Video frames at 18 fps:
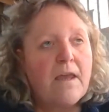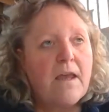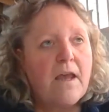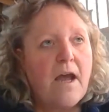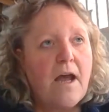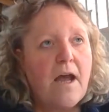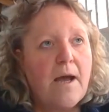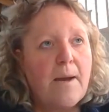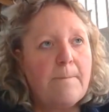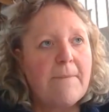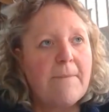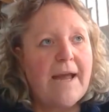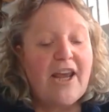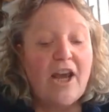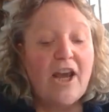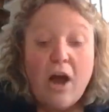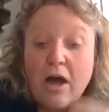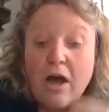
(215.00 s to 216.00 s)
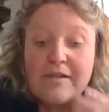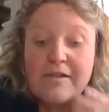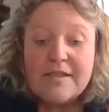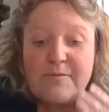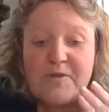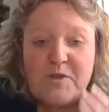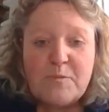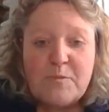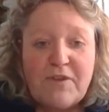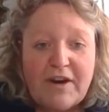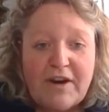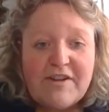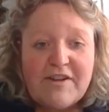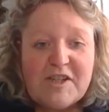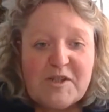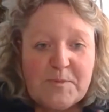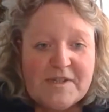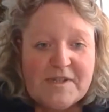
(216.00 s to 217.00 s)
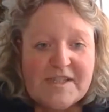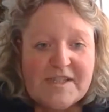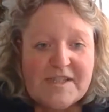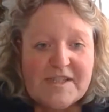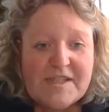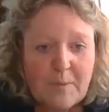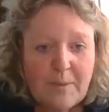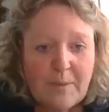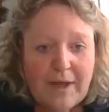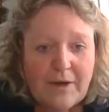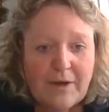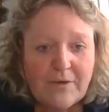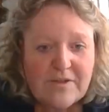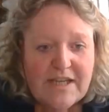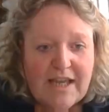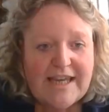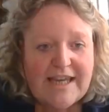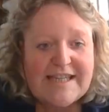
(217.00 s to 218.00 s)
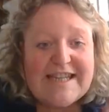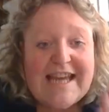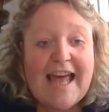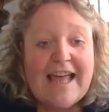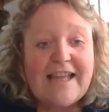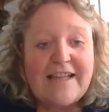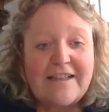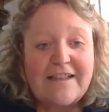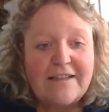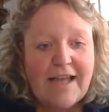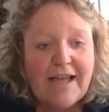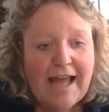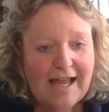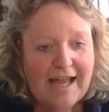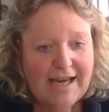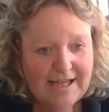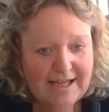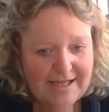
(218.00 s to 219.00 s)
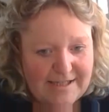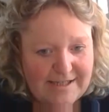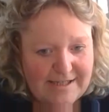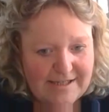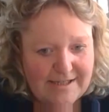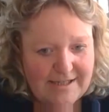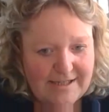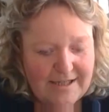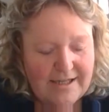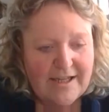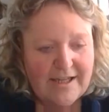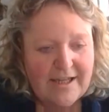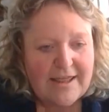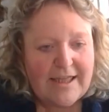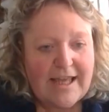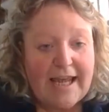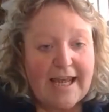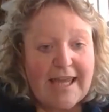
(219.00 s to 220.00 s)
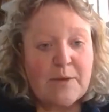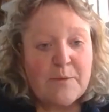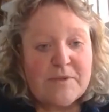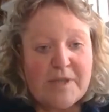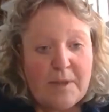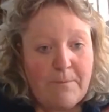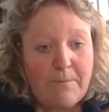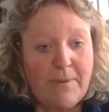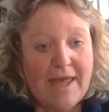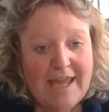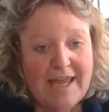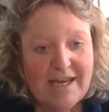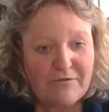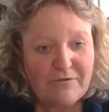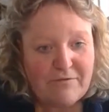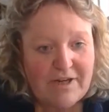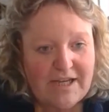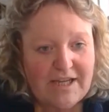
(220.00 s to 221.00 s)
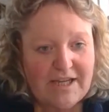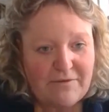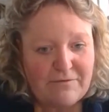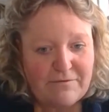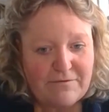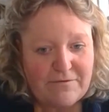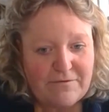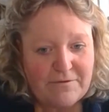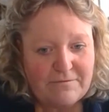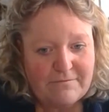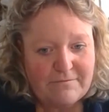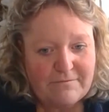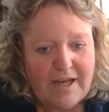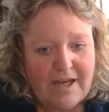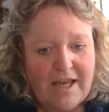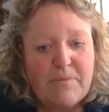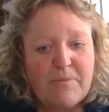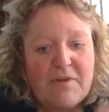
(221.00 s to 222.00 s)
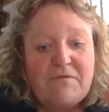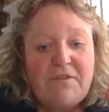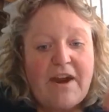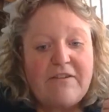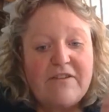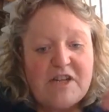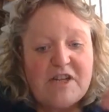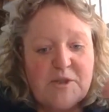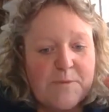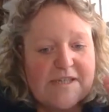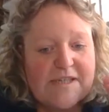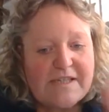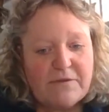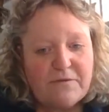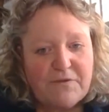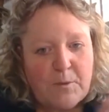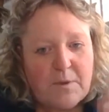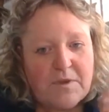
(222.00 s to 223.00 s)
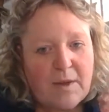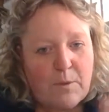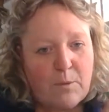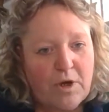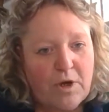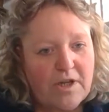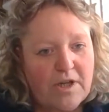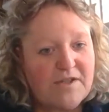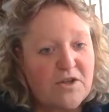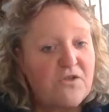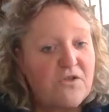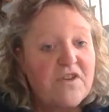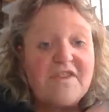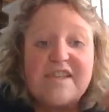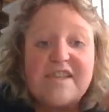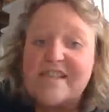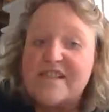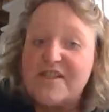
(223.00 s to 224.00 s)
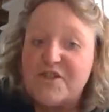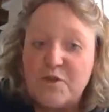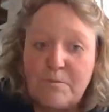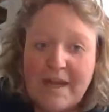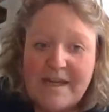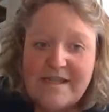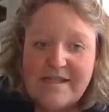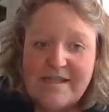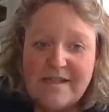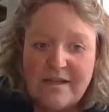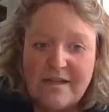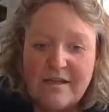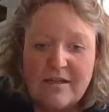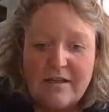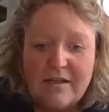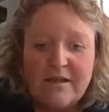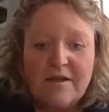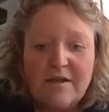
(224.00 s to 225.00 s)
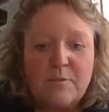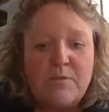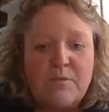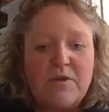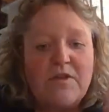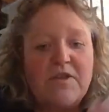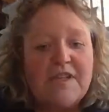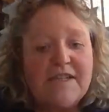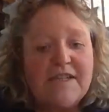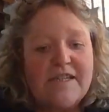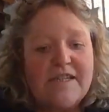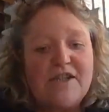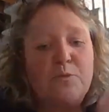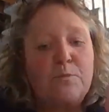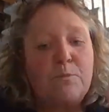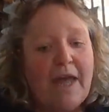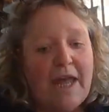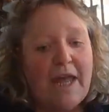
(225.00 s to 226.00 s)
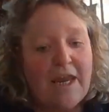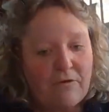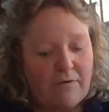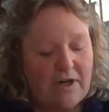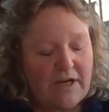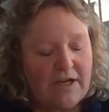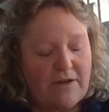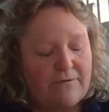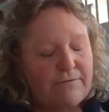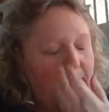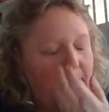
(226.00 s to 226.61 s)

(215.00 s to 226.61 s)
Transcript: And I asked them to be very specific about it and tell Alice that it was a pain relief, and be very specific with their words. Not that this is your medicine, but this is your pain relief.